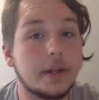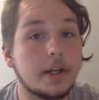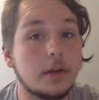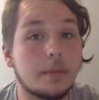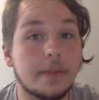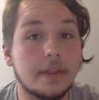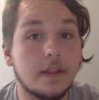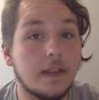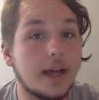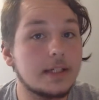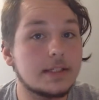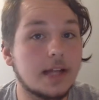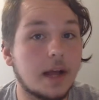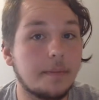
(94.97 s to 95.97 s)
and it'll be the
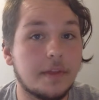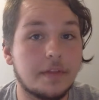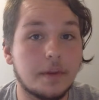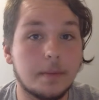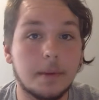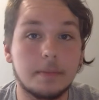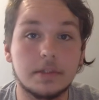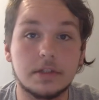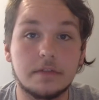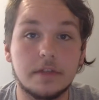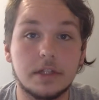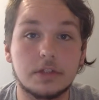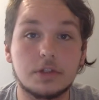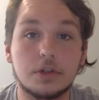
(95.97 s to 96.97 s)
last time that they're members of
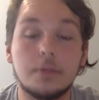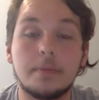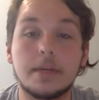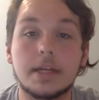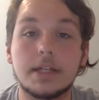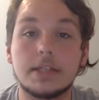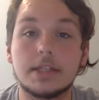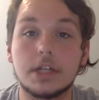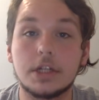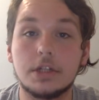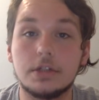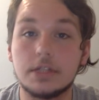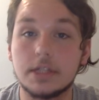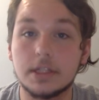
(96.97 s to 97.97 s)
this group because they're
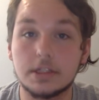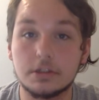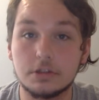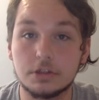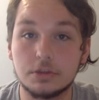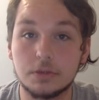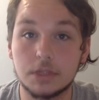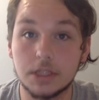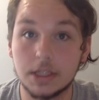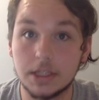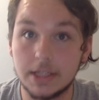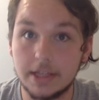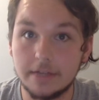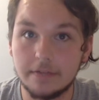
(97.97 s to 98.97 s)
using this ritual to
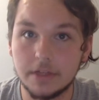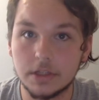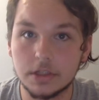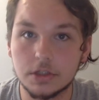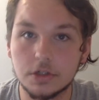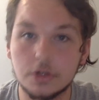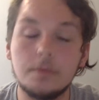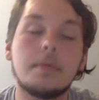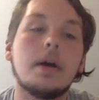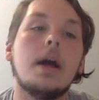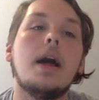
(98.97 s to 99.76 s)
leave this group.